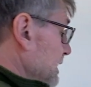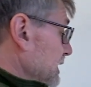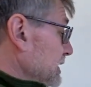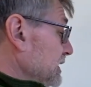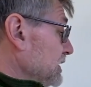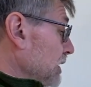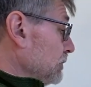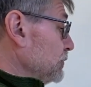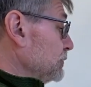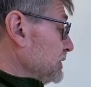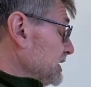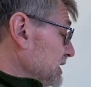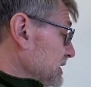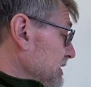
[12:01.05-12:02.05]
dw
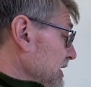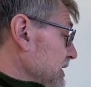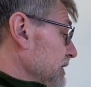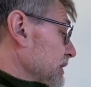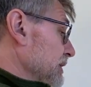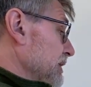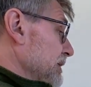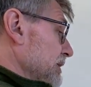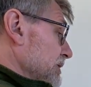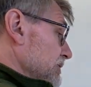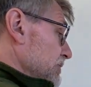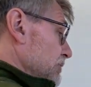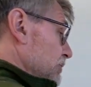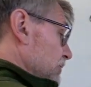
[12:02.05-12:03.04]
dz.
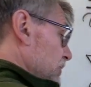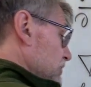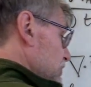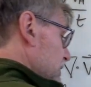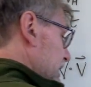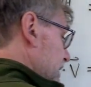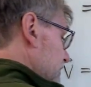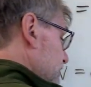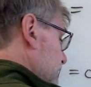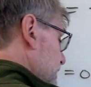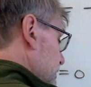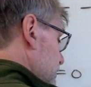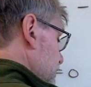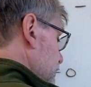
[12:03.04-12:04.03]
So we'll also have
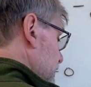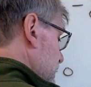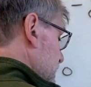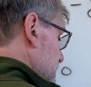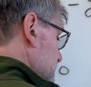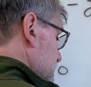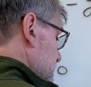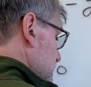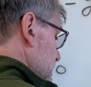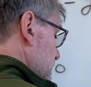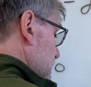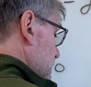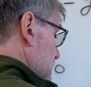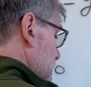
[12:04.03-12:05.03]
plus
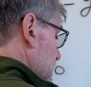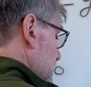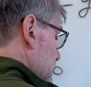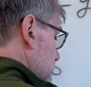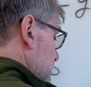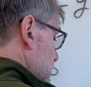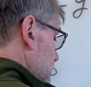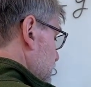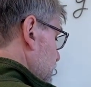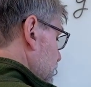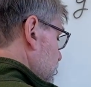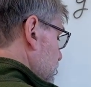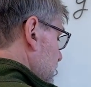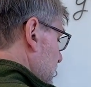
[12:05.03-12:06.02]

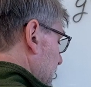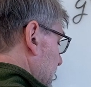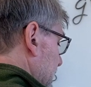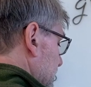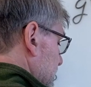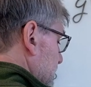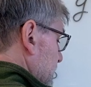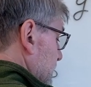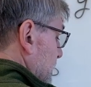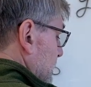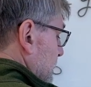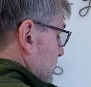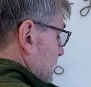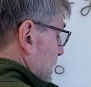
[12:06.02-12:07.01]
w at
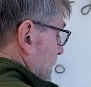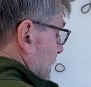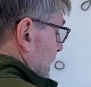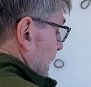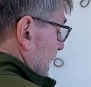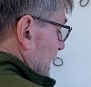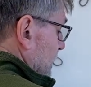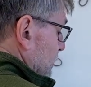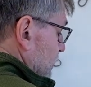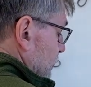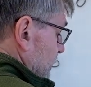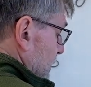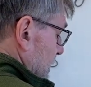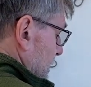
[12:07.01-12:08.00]

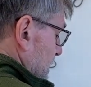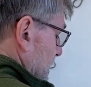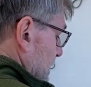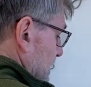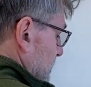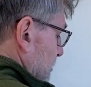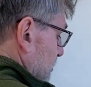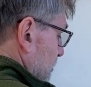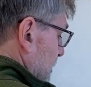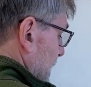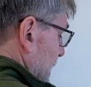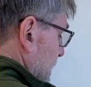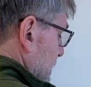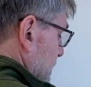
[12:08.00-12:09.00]
h
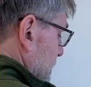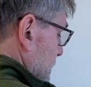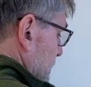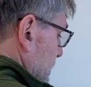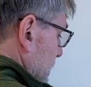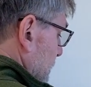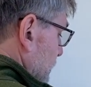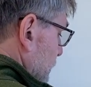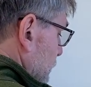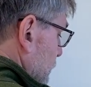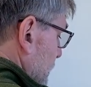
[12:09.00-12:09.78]
minus w